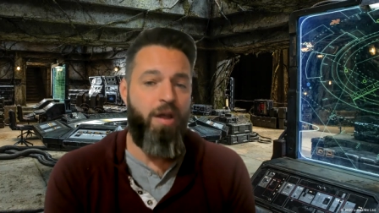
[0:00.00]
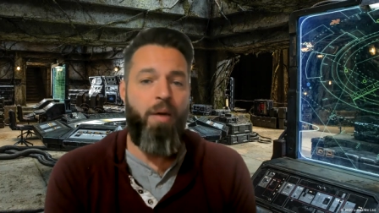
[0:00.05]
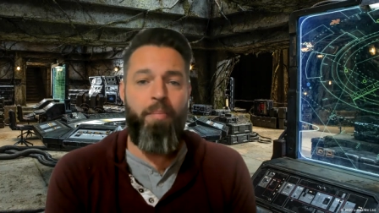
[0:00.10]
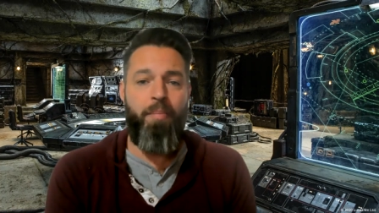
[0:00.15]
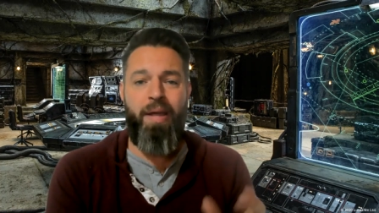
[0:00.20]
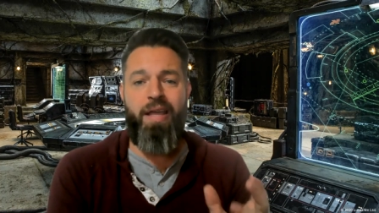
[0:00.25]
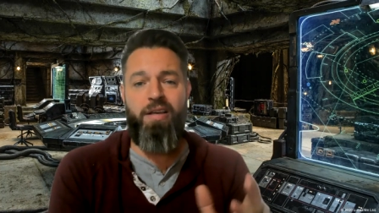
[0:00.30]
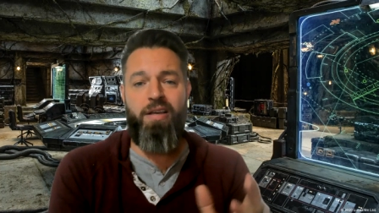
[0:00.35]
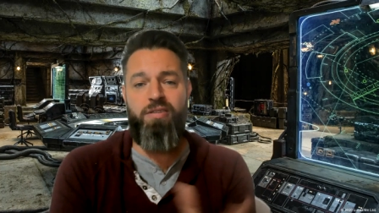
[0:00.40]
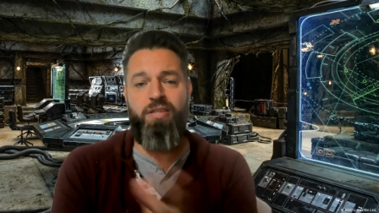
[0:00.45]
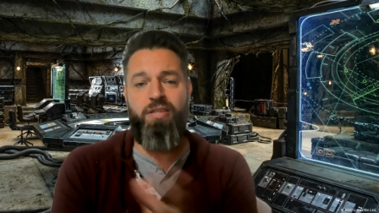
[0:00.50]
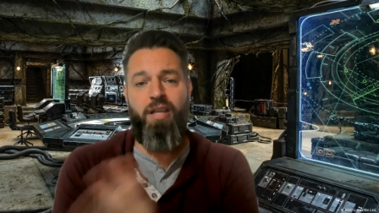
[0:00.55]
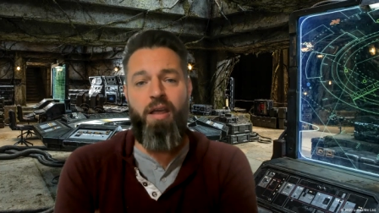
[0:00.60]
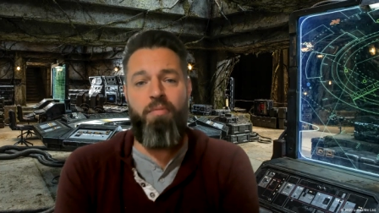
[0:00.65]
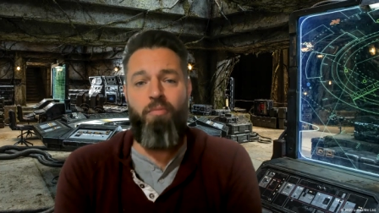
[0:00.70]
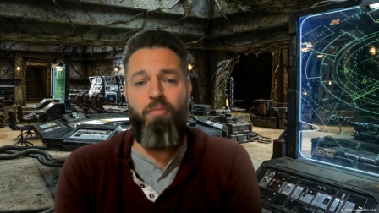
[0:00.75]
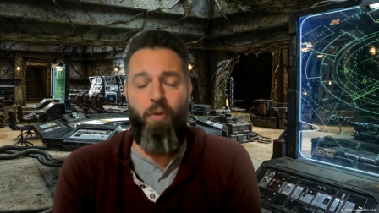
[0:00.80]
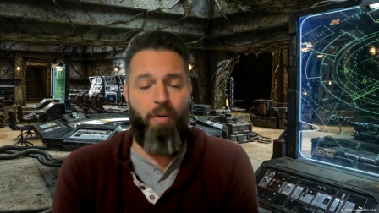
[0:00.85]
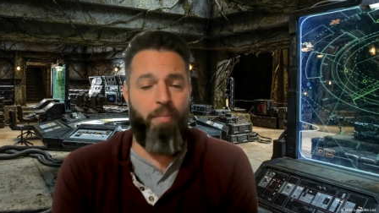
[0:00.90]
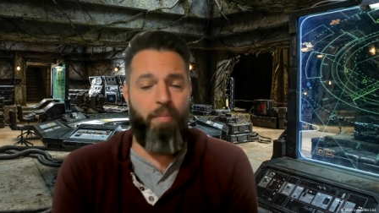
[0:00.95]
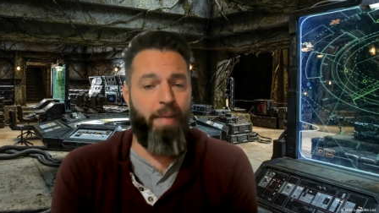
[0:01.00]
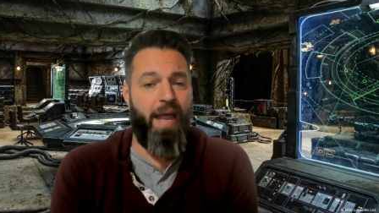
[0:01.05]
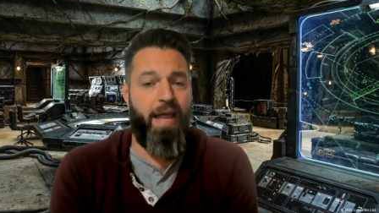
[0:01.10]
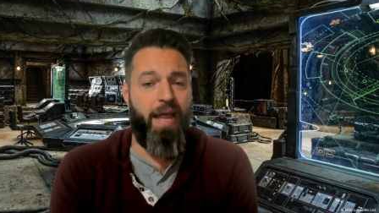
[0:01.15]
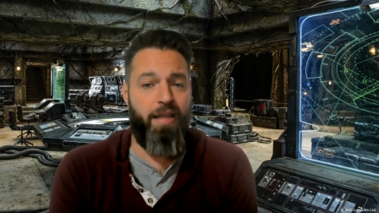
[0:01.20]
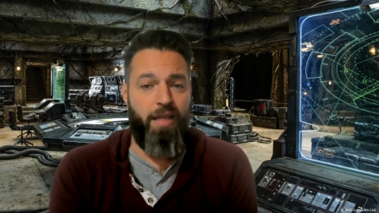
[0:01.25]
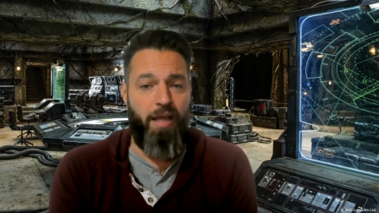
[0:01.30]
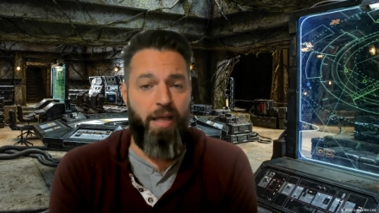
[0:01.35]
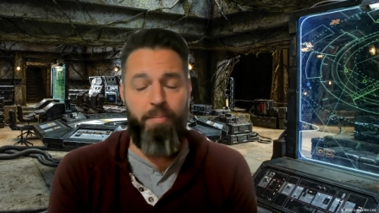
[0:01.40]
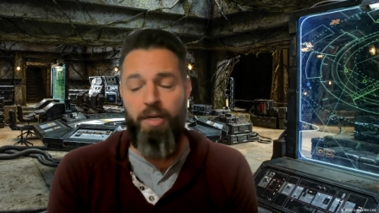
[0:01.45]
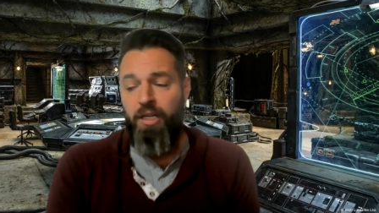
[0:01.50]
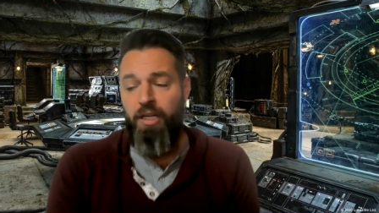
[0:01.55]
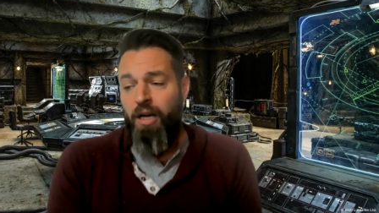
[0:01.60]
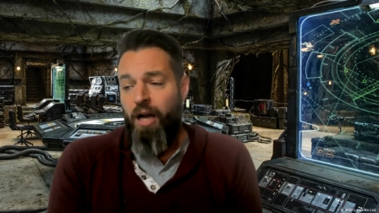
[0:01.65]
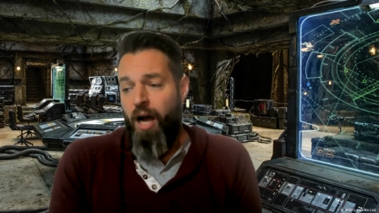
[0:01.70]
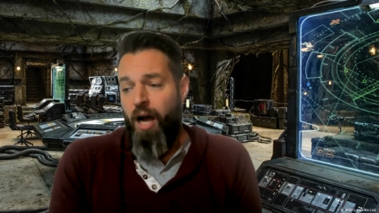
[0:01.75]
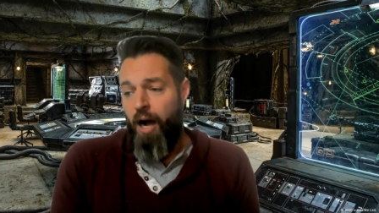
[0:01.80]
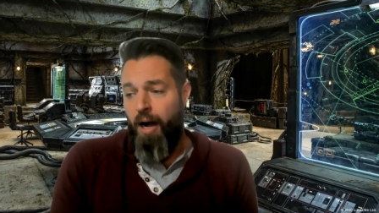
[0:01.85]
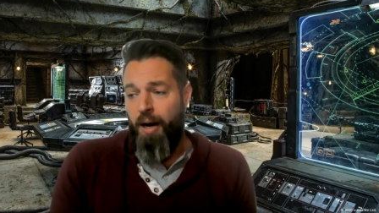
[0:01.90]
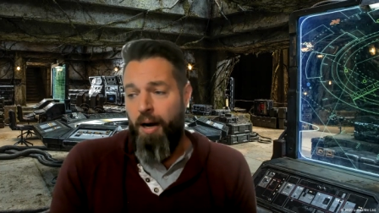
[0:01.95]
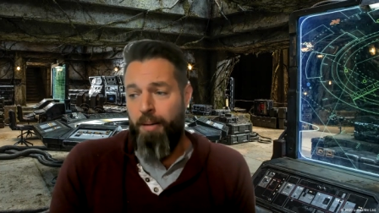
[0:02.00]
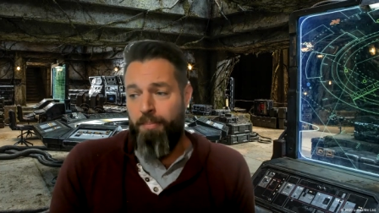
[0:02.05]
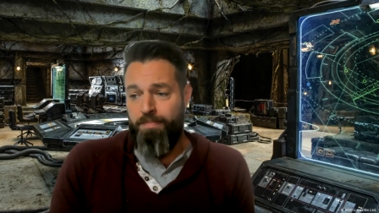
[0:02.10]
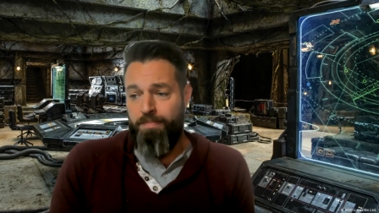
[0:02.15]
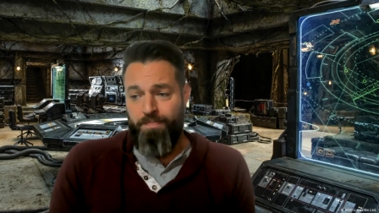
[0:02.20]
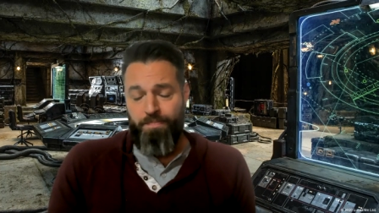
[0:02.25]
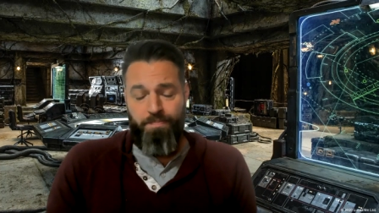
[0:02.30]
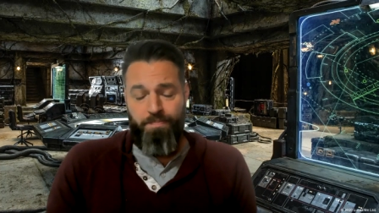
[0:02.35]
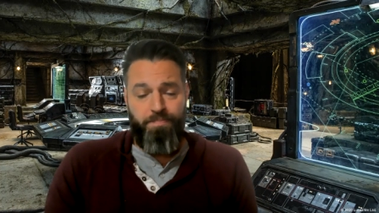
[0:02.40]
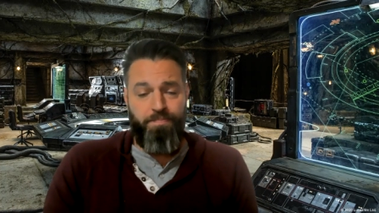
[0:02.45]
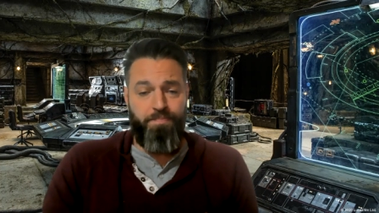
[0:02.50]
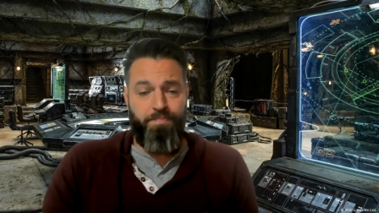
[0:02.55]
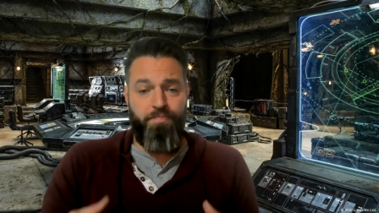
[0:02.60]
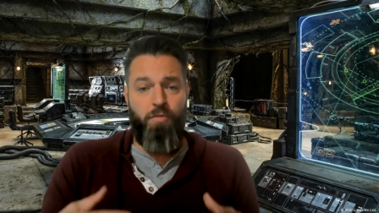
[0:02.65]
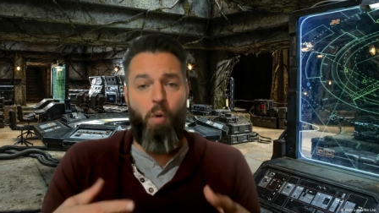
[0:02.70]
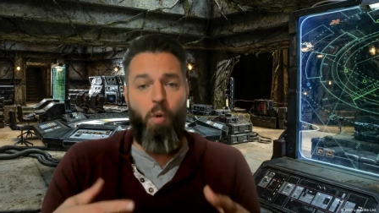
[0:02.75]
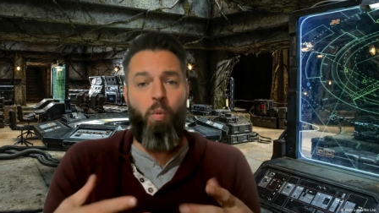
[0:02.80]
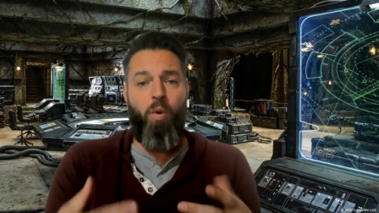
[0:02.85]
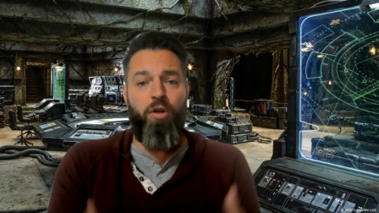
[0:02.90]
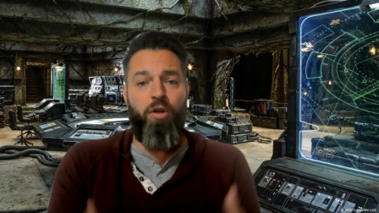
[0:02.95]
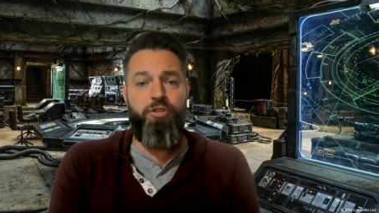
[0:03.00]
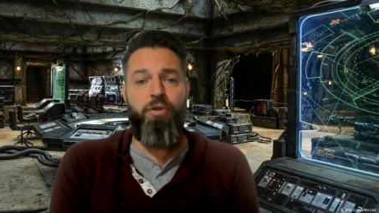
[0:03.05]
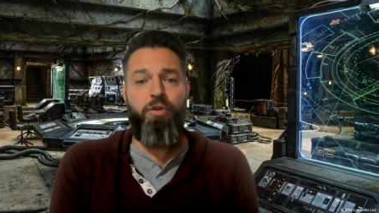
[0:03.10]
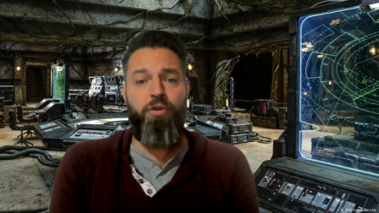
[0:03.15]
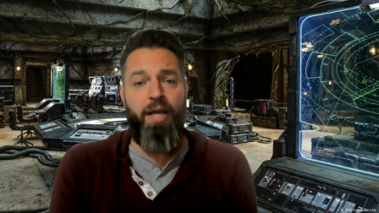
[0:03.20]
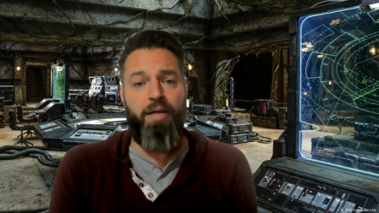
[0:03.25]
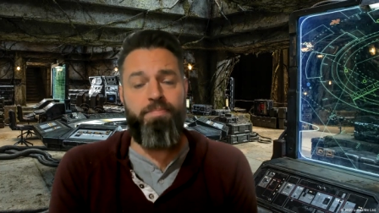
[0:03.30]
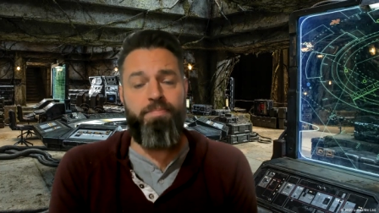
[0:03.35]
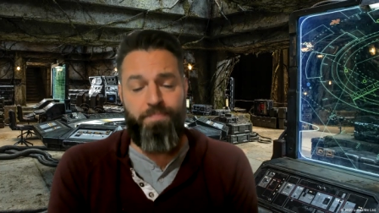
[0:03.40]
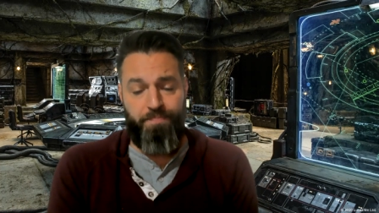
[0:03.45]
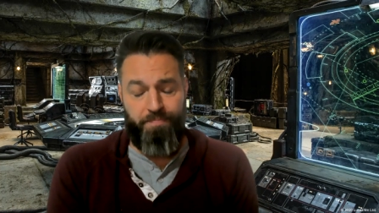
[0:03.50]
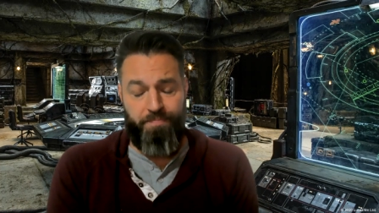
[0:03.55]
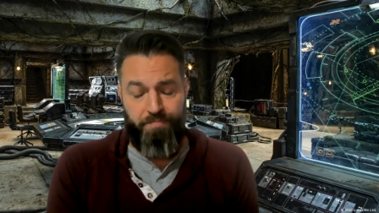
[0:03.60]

because they weren't paying them. Um, we'll do it.